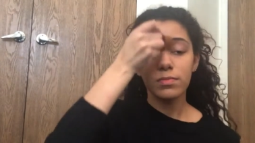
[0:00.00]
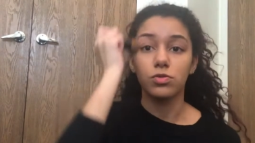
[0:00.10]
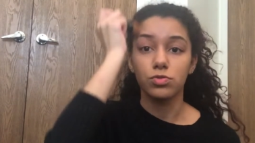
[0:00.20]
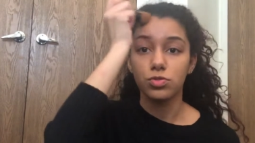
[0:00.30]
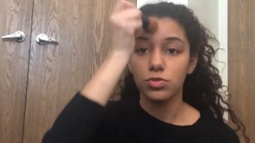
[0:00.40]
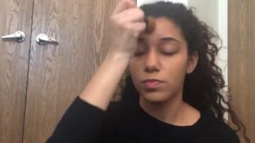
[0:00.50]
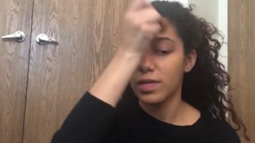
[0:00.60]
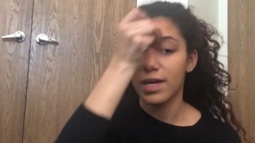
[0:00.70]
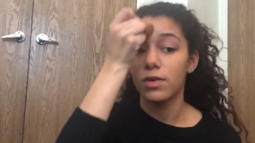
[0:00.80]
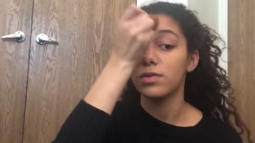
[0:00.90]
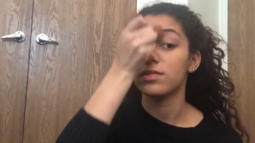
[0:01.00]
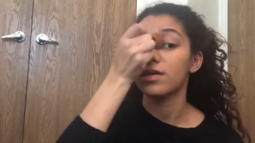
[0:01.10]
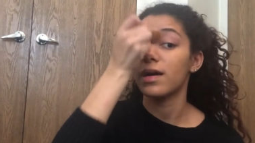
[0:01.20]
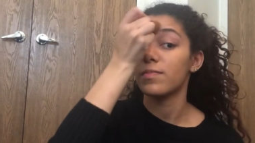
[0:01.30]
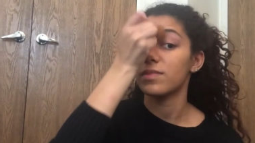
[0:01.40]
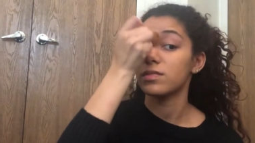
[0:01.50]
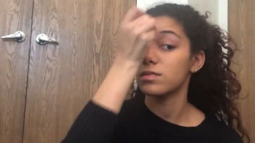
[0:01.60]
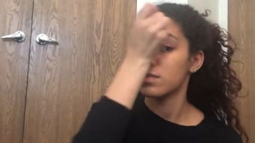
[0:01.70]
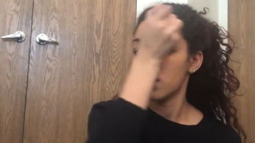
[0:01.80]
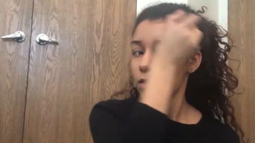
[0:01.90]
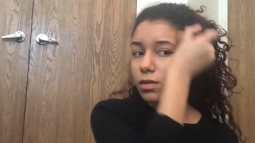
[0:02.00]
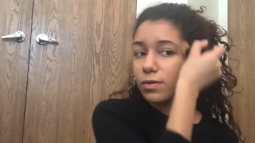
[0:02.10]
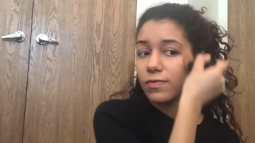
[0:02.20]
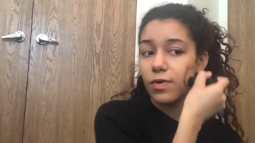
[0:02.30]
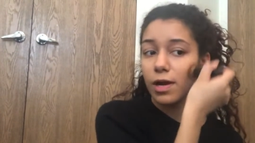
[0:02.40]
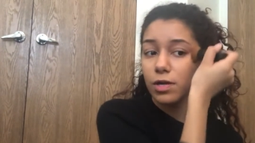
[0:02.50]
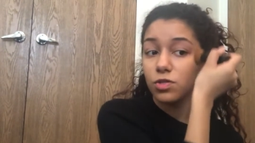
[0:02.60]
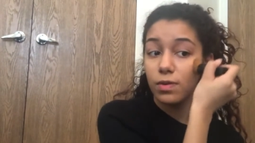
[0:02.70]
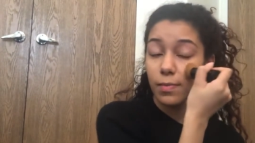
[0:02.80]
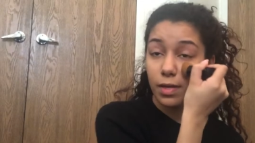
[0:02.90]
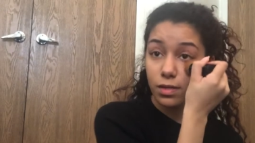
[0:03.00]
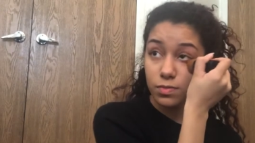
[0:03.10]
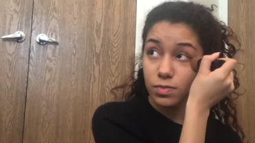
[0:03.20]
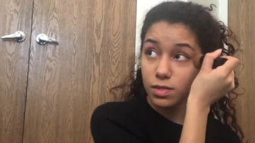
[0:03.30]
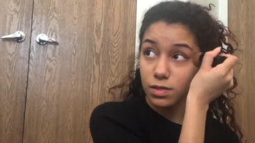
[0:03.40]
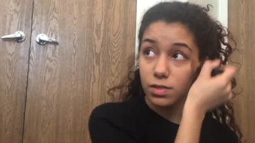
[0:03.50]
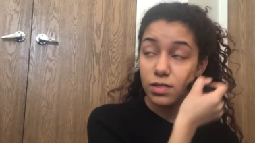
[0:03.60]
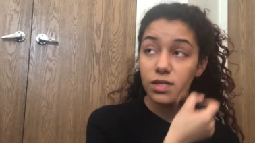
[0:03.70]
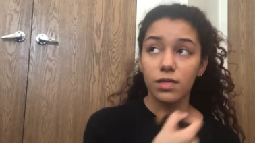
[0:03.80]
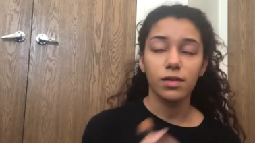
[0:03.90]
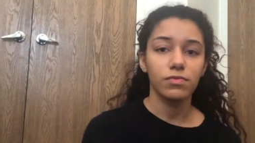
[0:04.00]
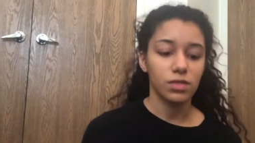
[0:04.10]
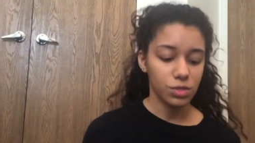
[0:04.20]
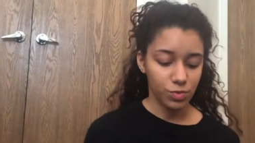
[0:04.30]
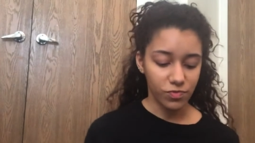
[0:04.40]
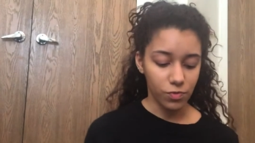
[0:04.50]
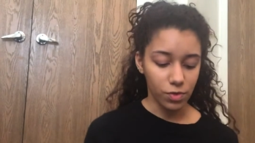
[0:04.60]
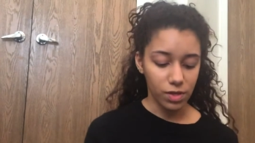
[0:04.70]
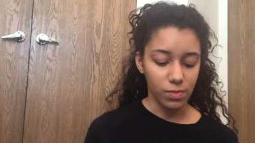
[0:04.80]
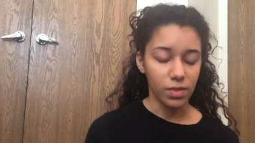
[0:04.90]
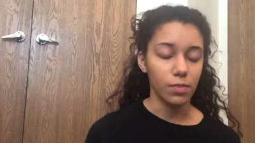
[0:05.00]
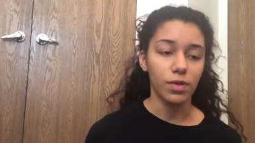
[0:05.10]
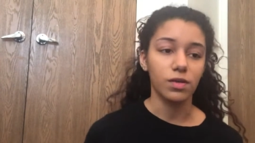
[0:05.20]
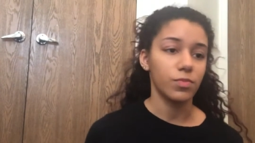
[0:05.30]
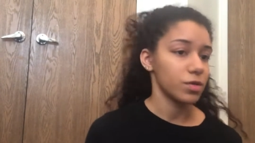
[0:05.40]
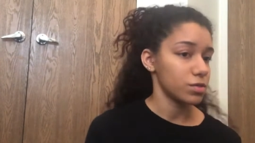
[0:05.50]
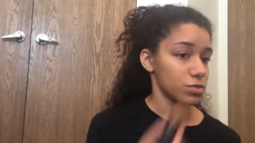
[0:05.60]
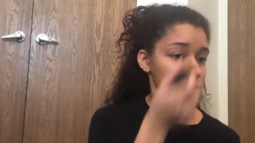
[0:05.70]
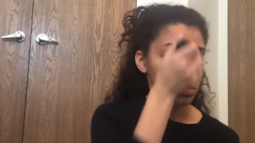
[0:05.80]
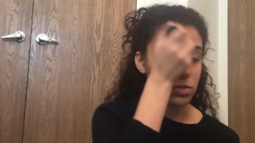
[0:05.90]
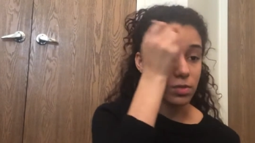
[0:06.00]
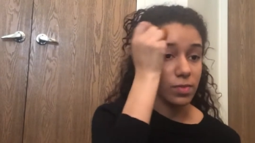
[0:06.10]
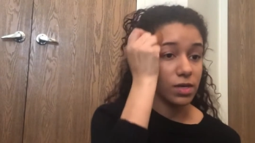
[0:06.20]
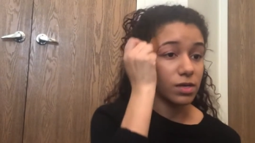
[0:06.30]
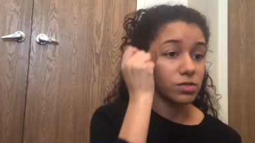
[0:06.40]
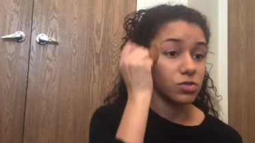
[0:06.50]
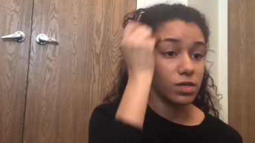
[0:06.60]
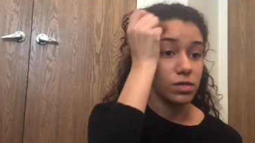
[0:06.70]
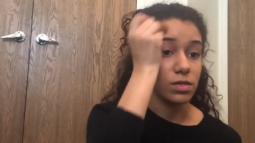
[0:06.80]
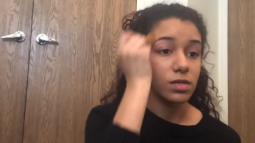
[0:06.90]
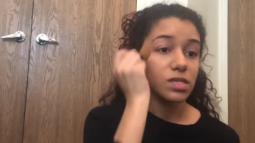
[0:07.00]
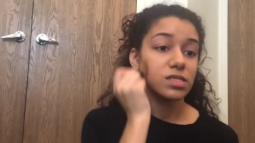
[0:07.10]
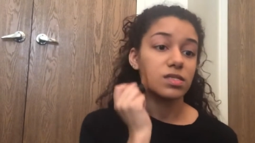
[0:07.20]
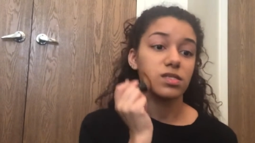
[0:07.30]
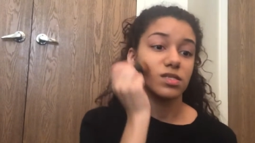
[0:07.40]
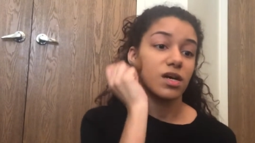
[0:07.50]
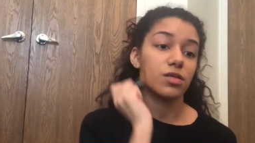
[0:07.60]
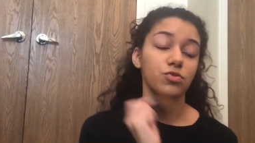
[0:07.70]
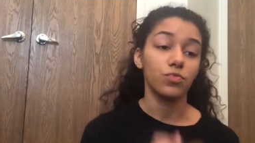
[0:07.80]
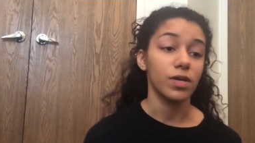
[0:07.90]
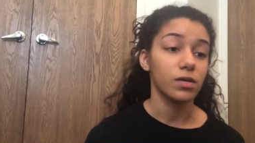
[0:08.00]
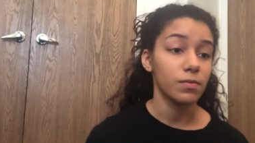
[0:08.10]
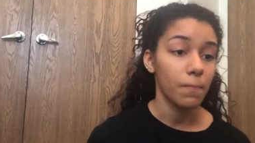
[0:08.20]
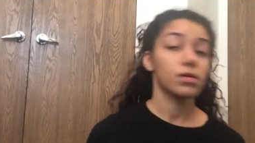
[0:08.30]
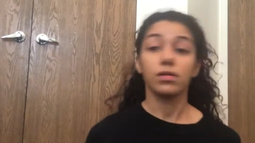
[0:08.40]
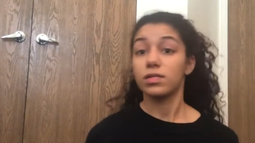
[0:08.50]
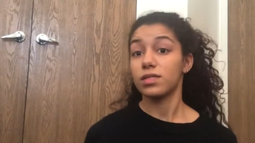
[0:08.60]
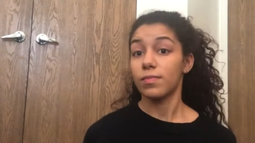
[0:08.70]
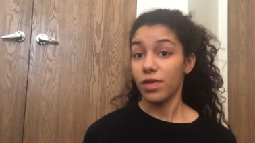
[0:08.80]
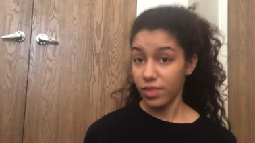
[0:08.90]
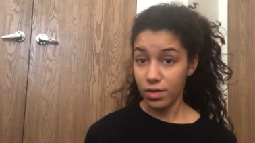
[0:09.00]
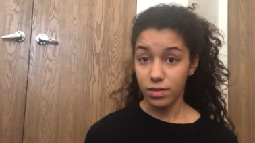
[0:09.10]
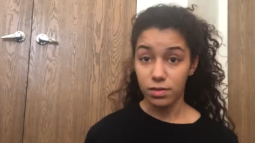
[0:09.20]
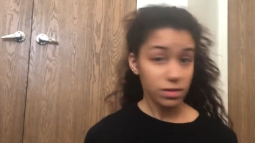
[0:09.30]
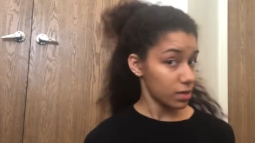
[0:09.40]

Don't chew me out in the comments for how I do my makeup because I think I've said this before that I'm not a makeup artist, so I'm not here to try to teach you how to do makeup. That's not my thing.